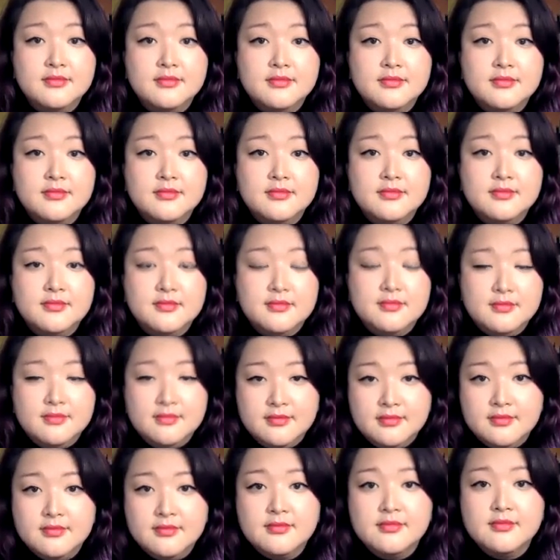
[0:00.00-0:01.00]

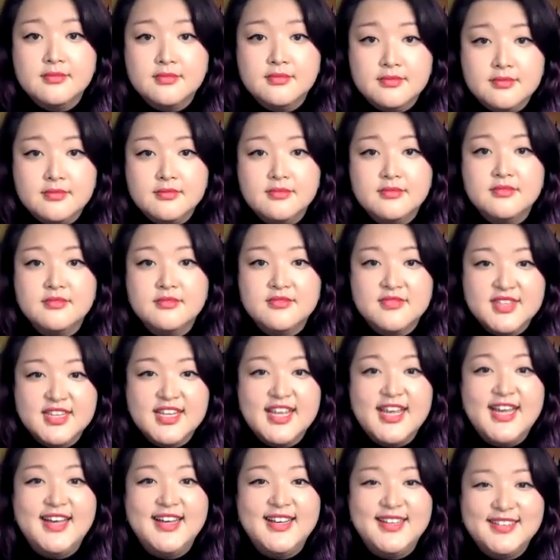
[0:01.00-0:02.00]

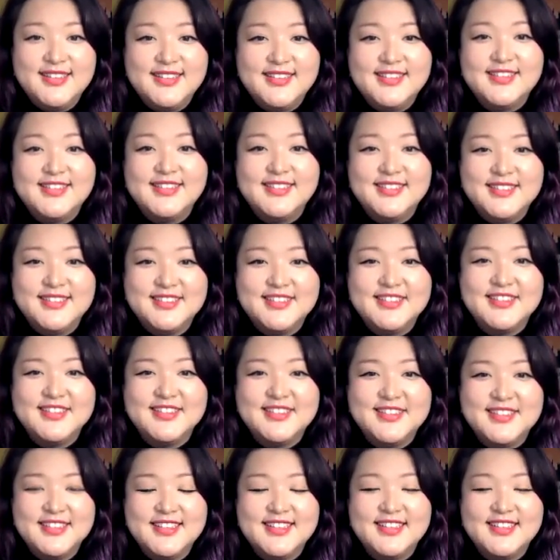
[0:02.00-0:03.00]

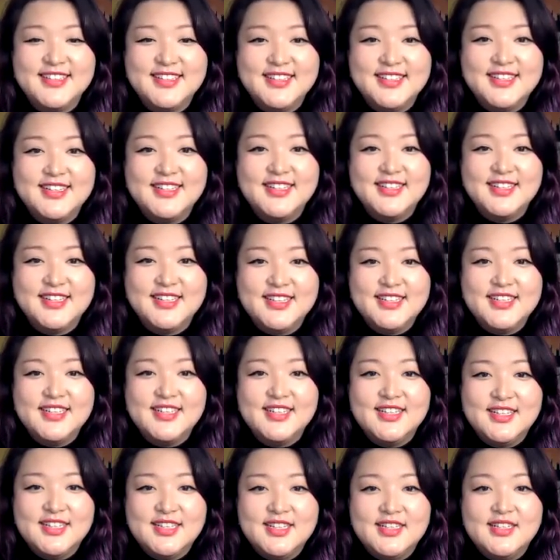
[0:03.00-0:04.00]

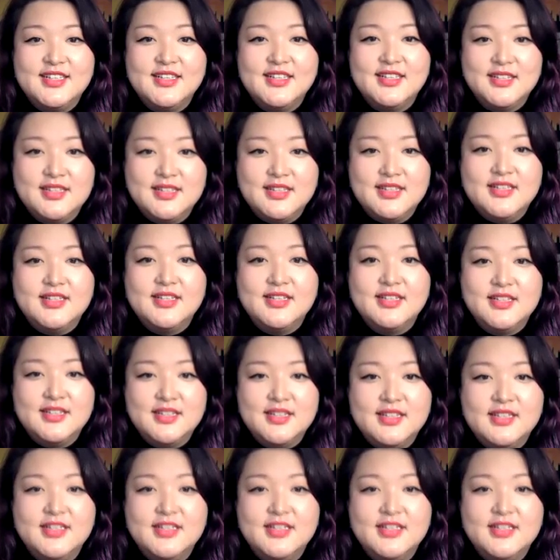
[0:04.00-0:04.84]
No words are spoken by the person on screen.